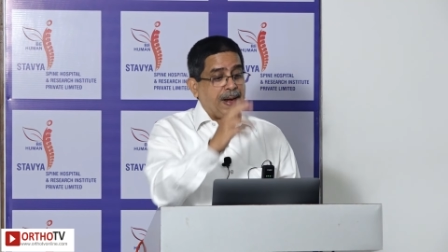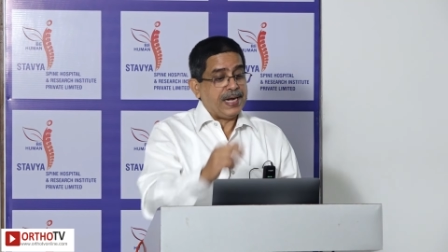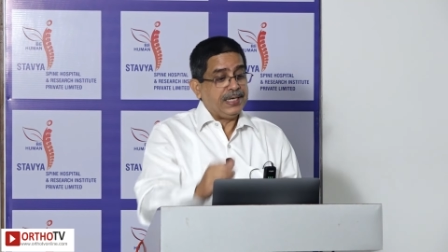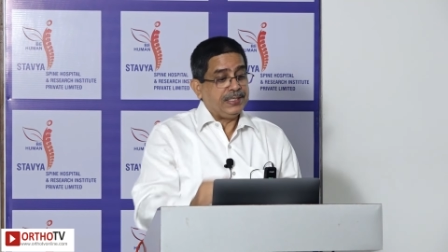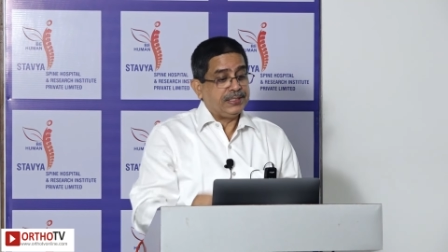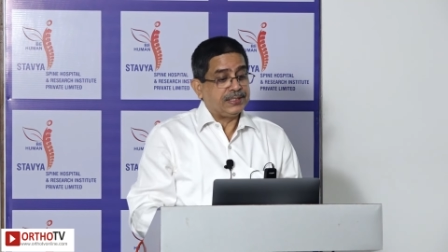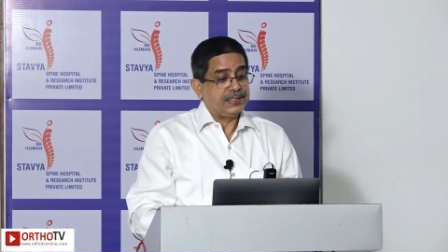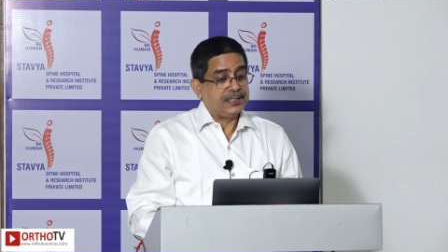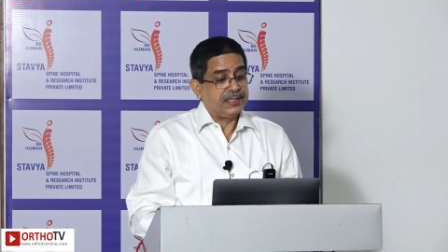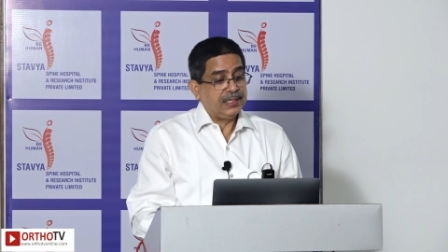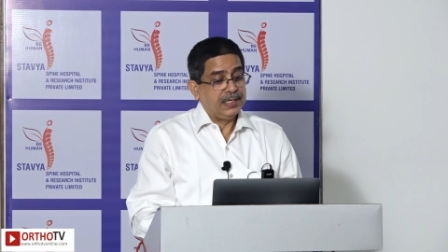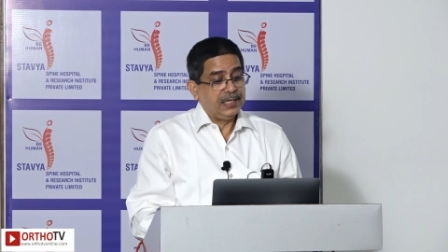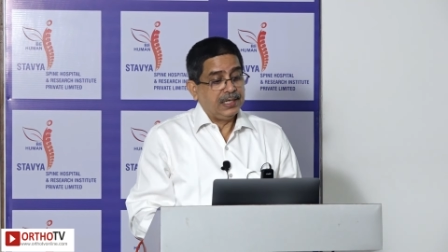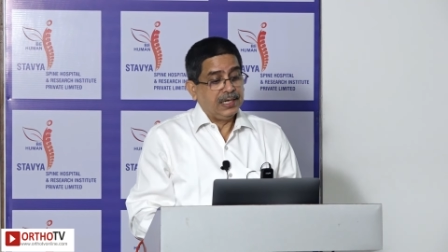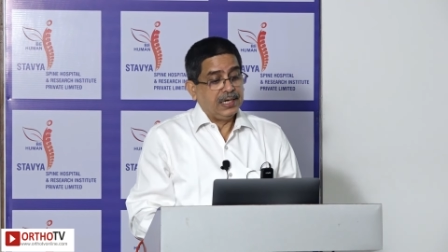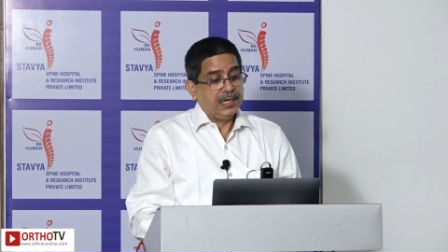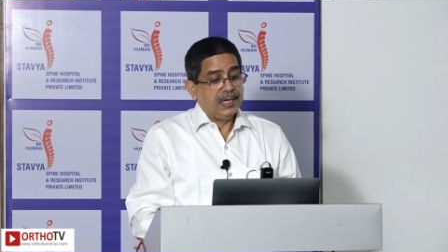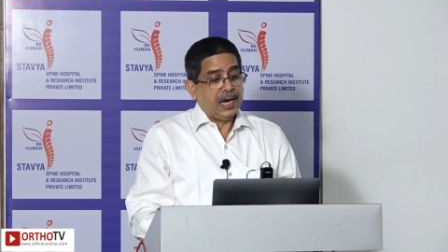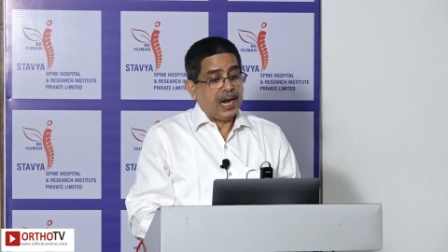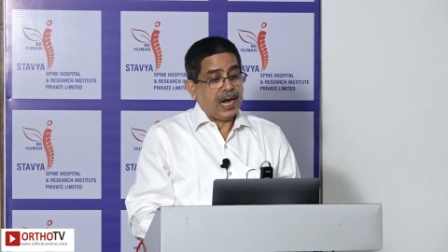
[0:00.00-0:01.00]
bends,
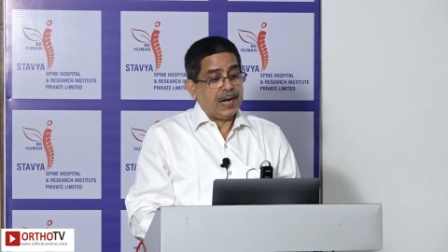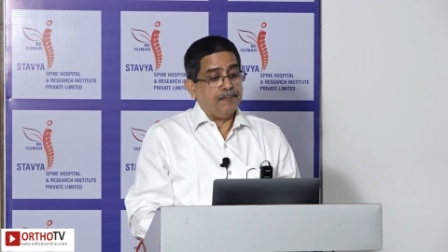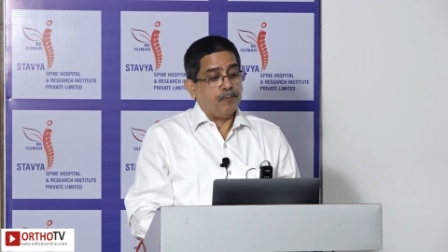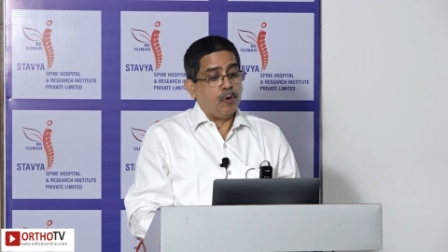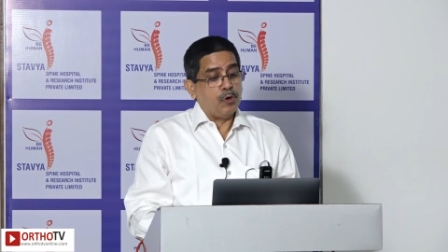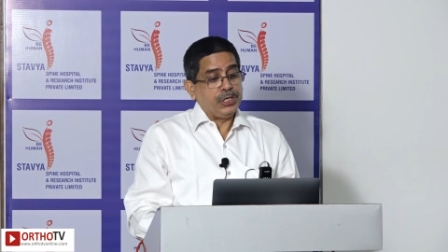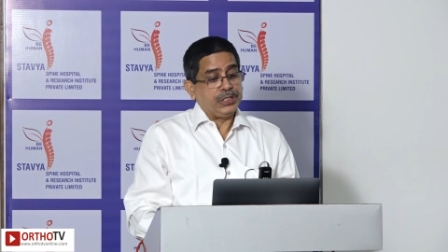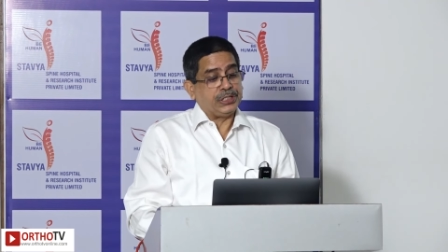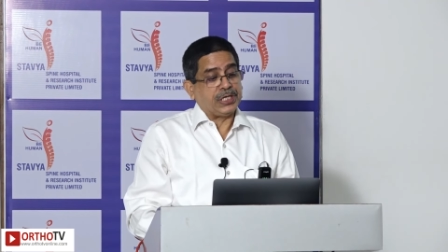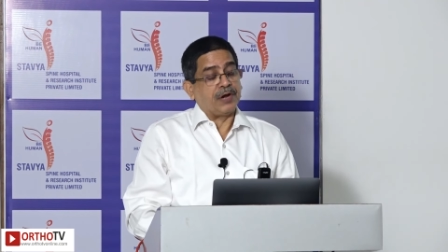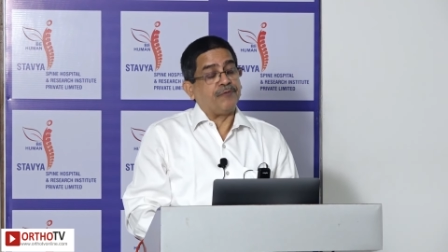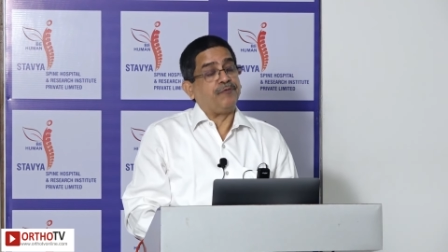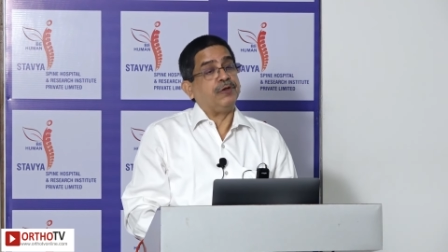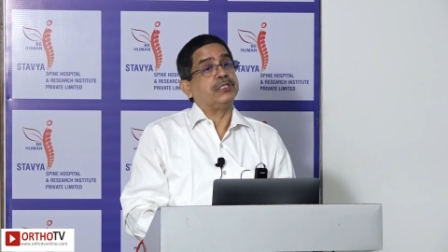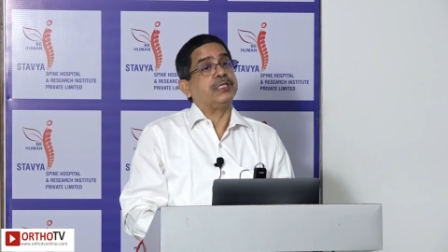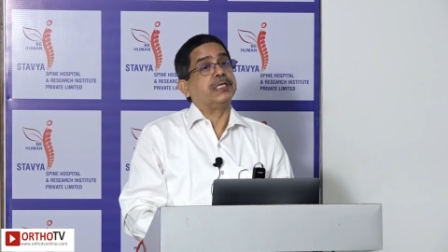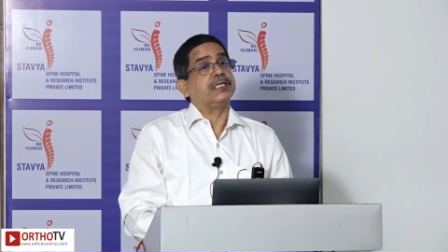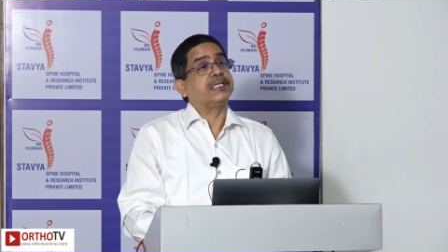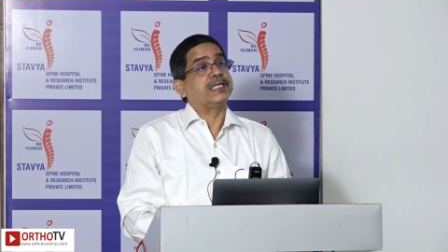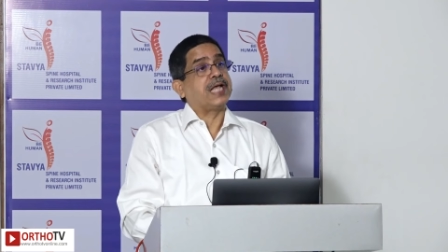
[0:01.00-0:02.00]
and bony
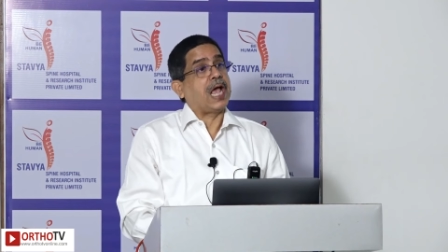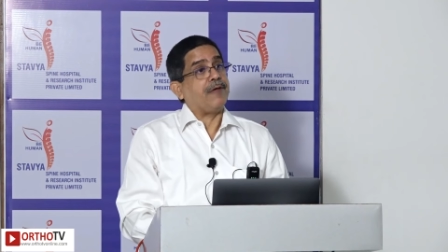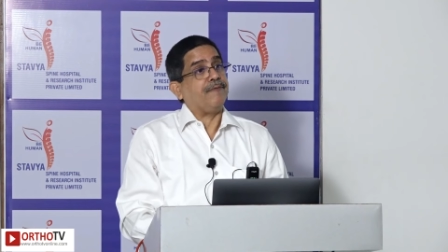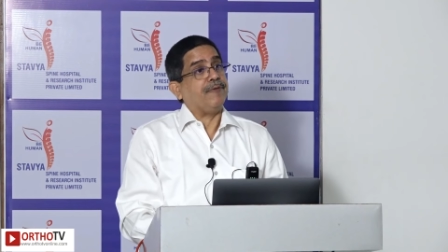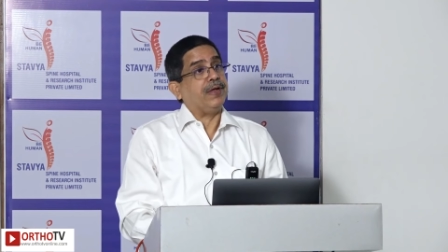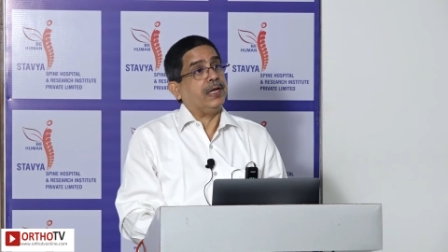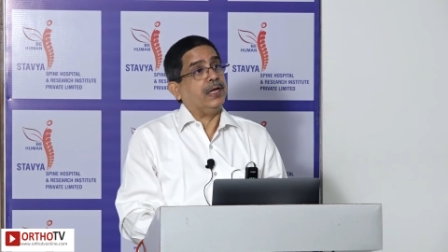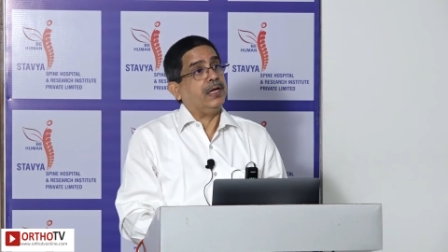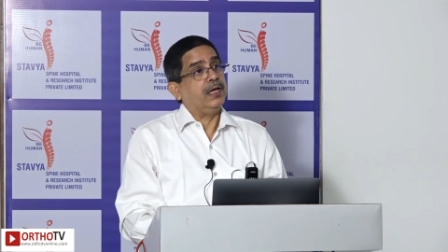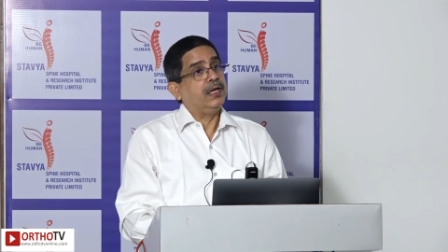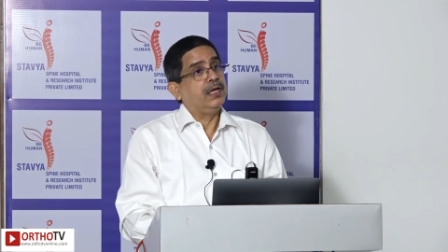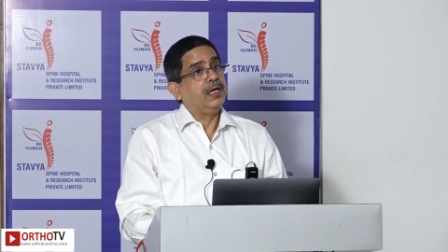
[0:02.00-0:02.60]
surface is skiving.